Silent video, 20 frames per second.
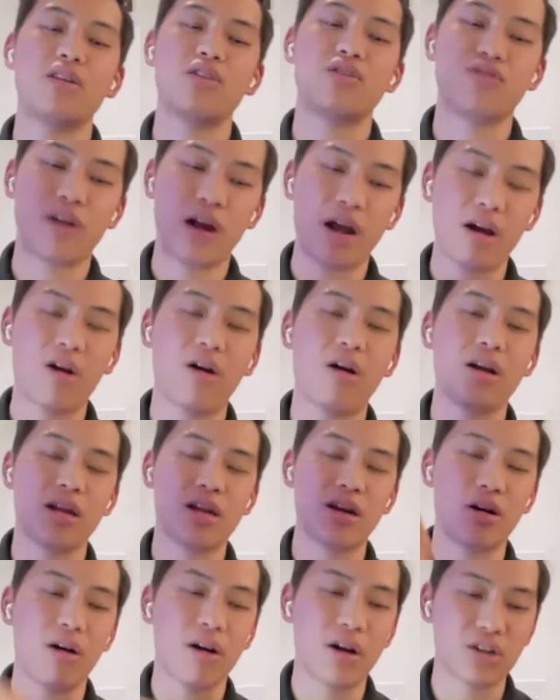
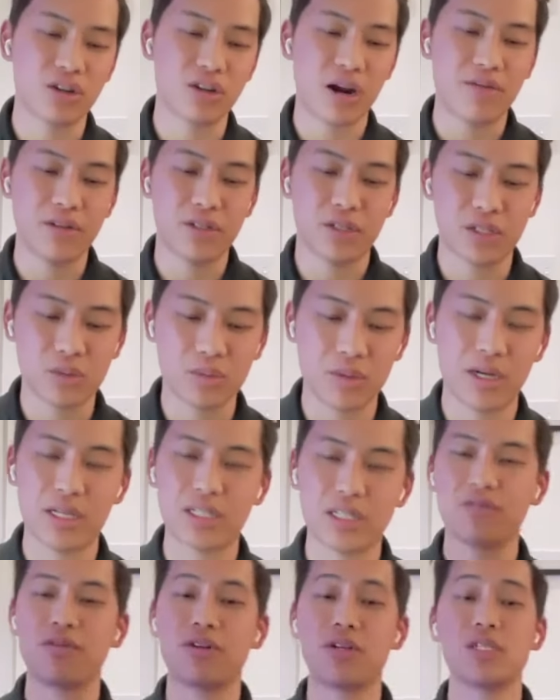driver's
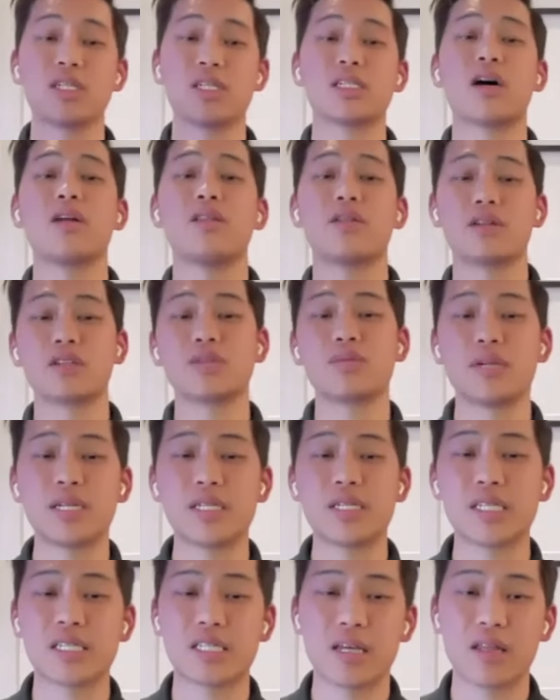experience versus other
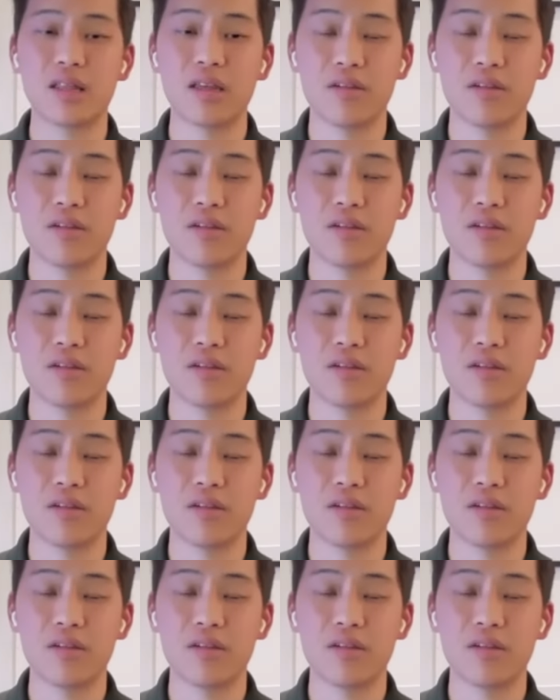experiences